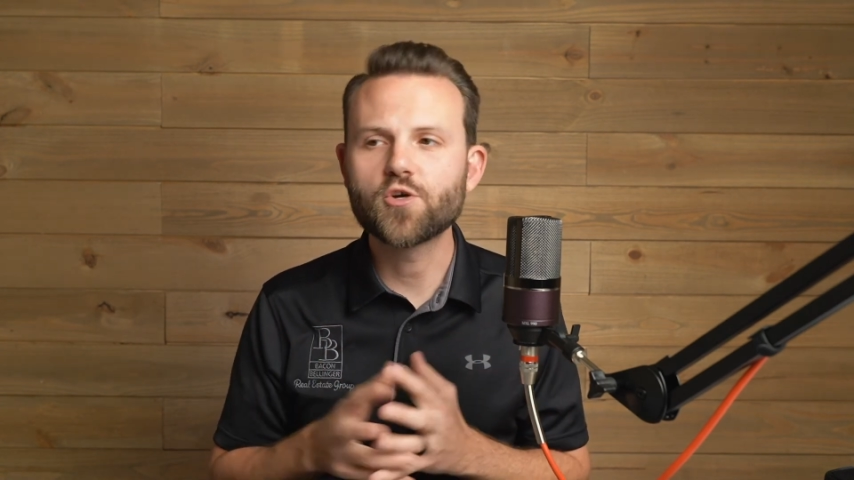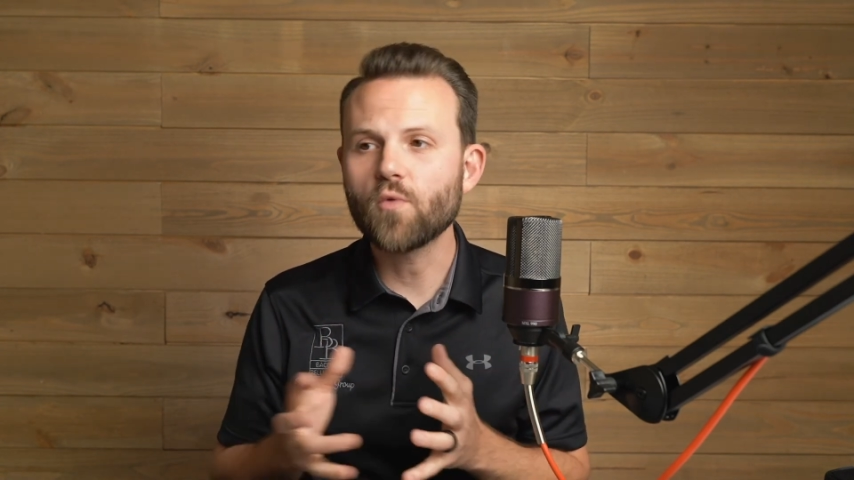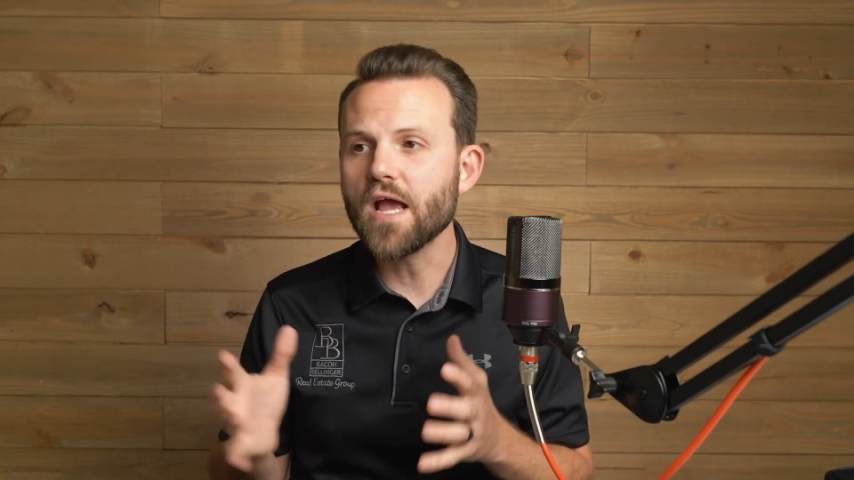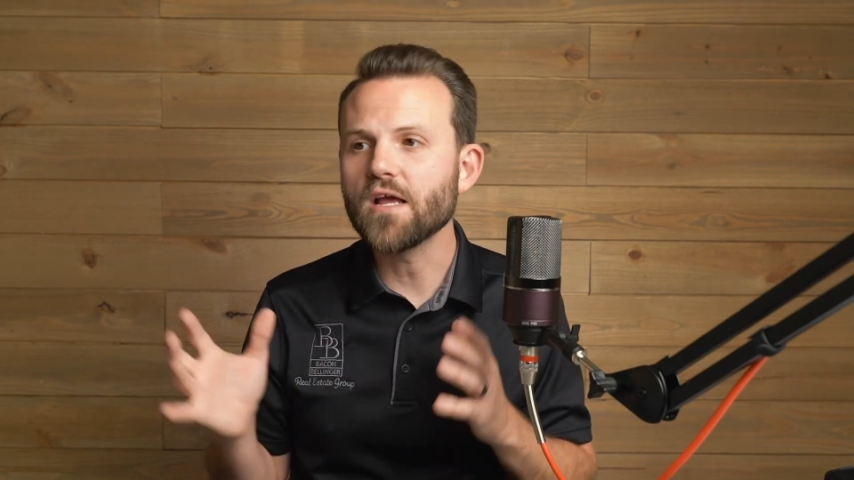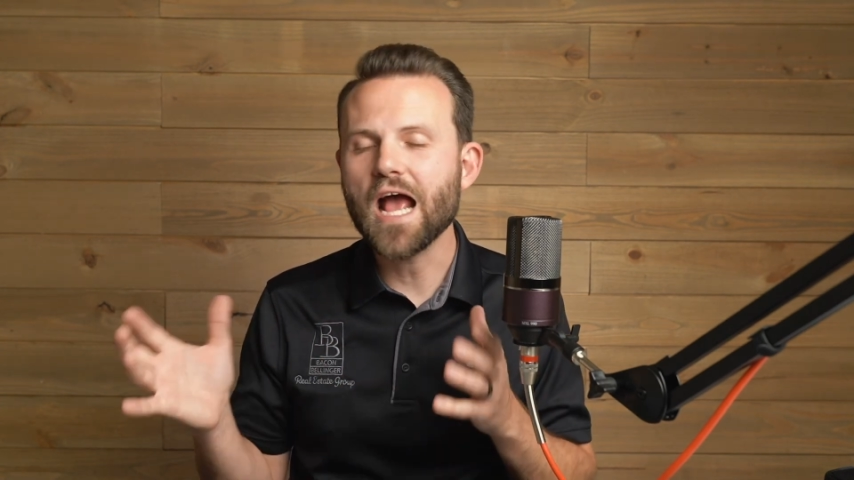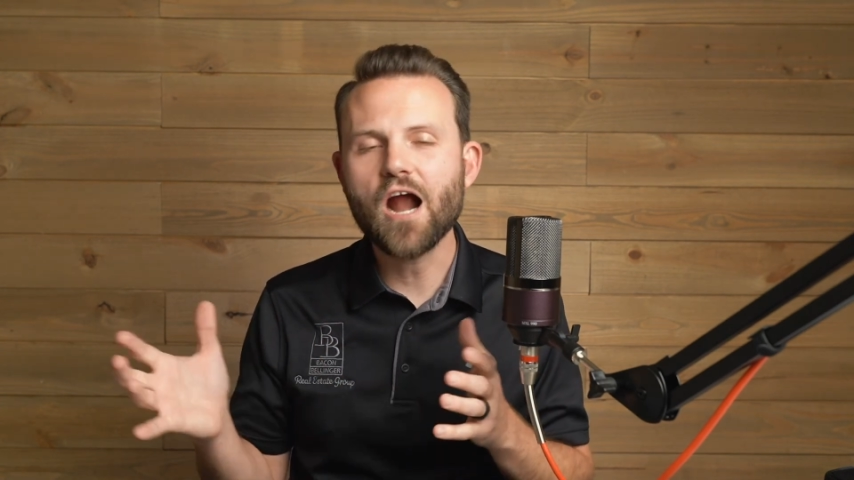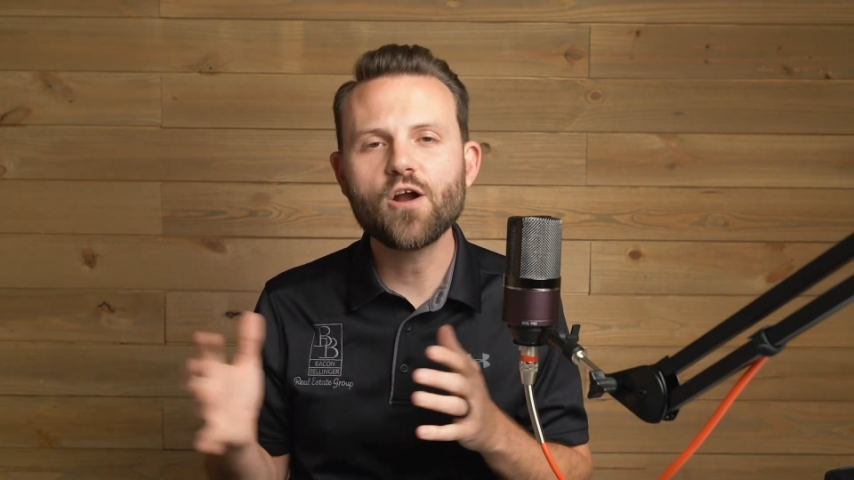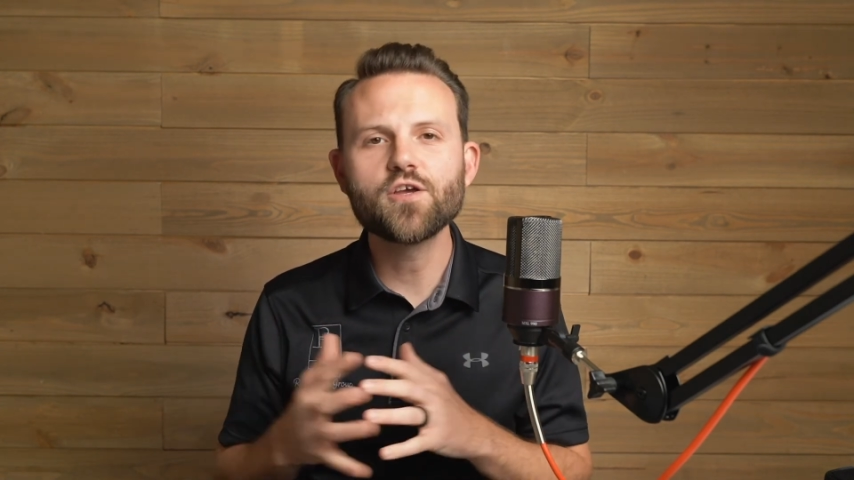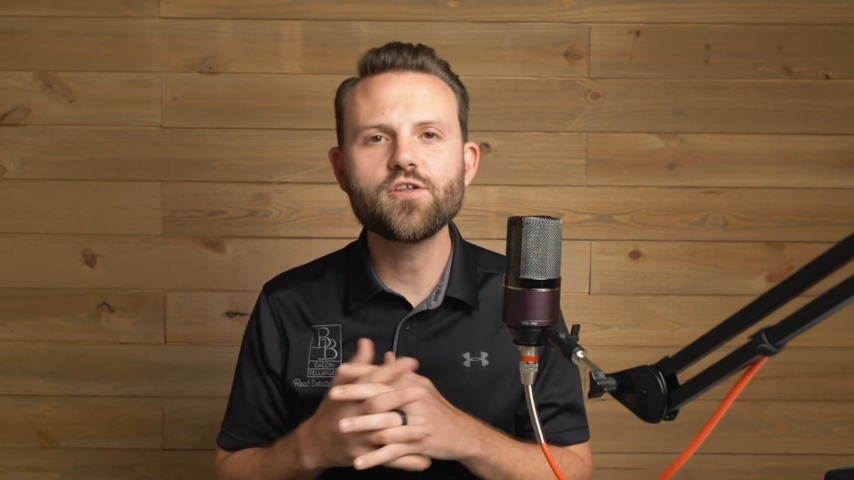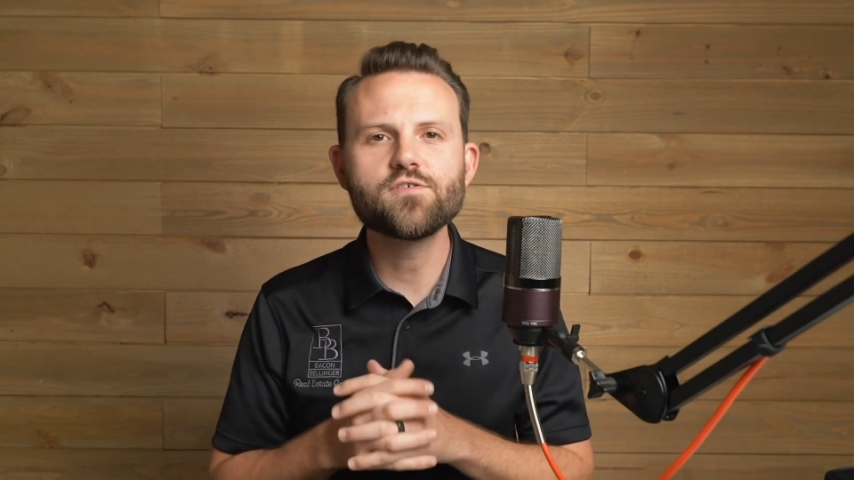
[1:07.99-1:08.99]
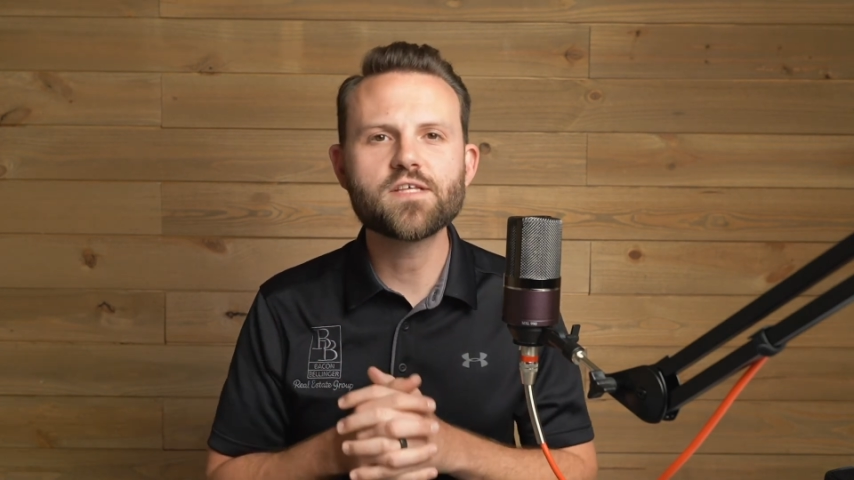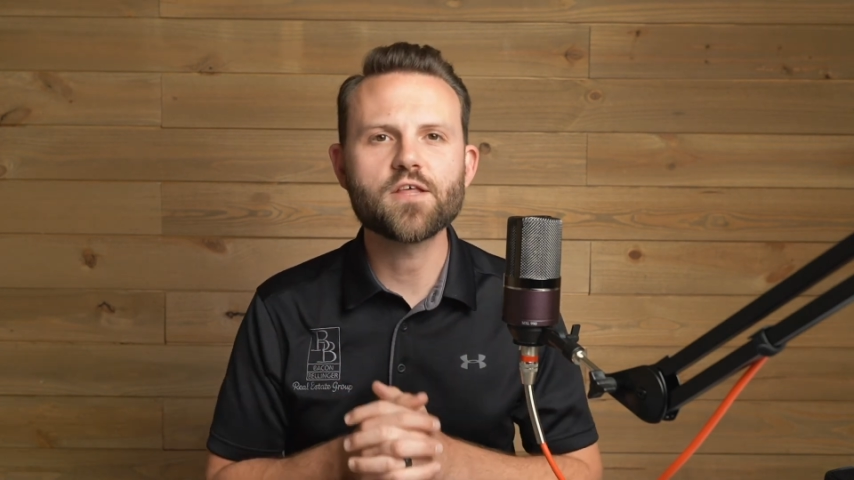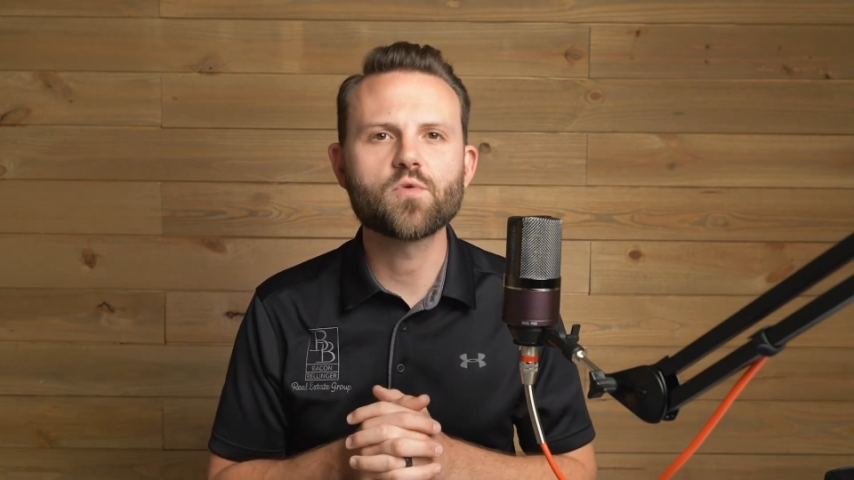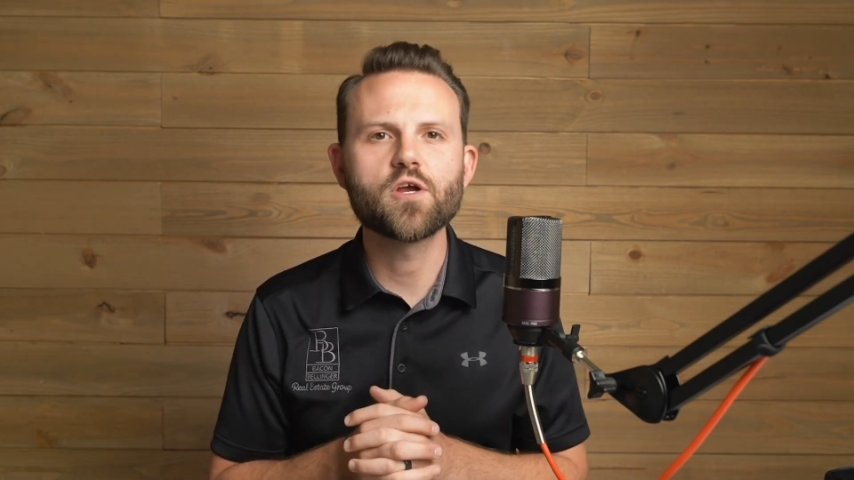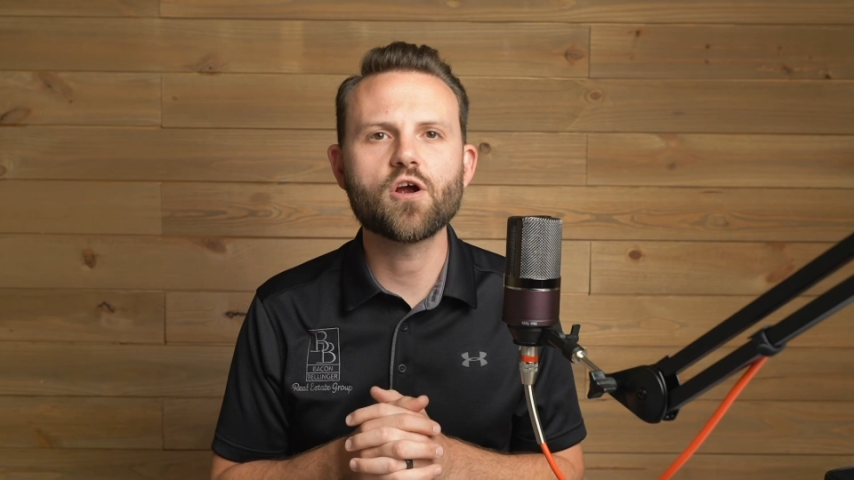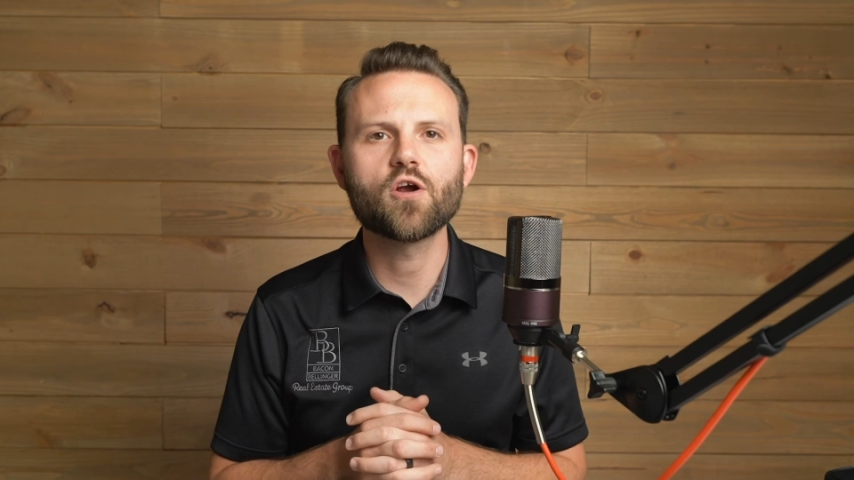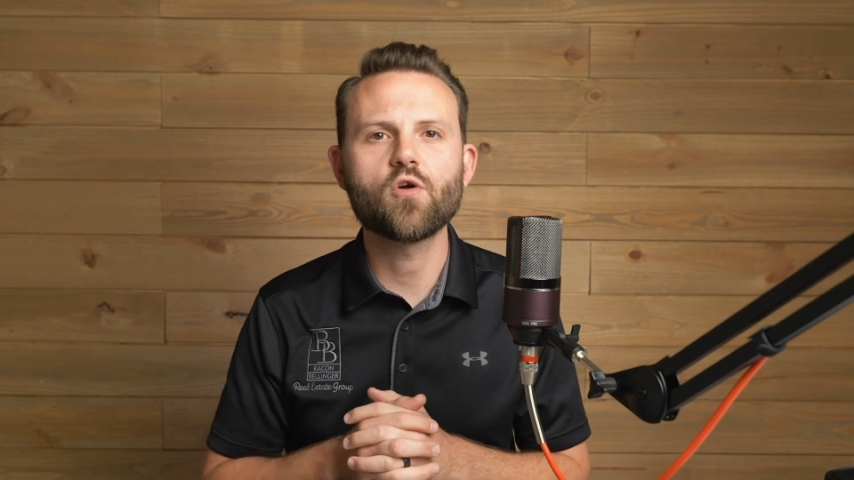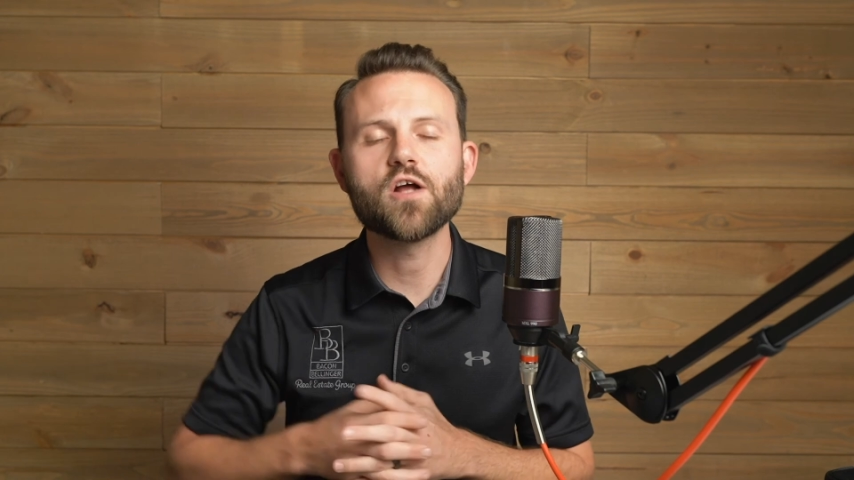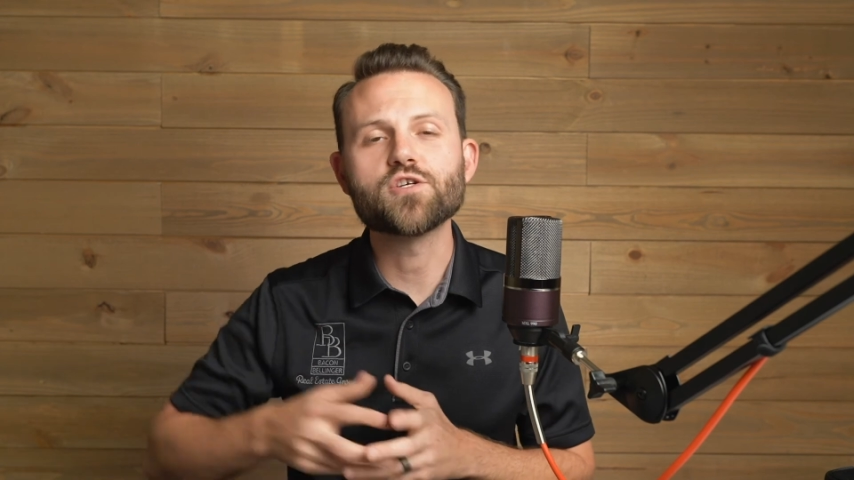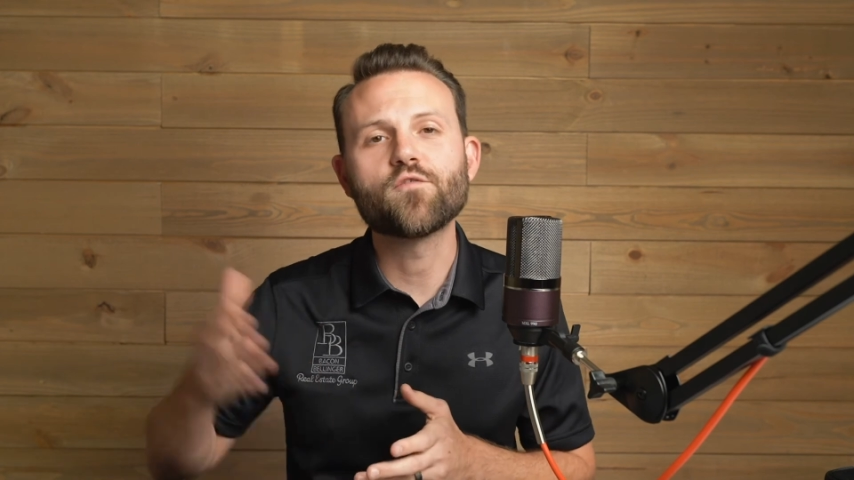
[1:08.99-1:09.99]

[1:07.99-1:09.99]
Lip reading: Great. How are you going to use that 3-car garage?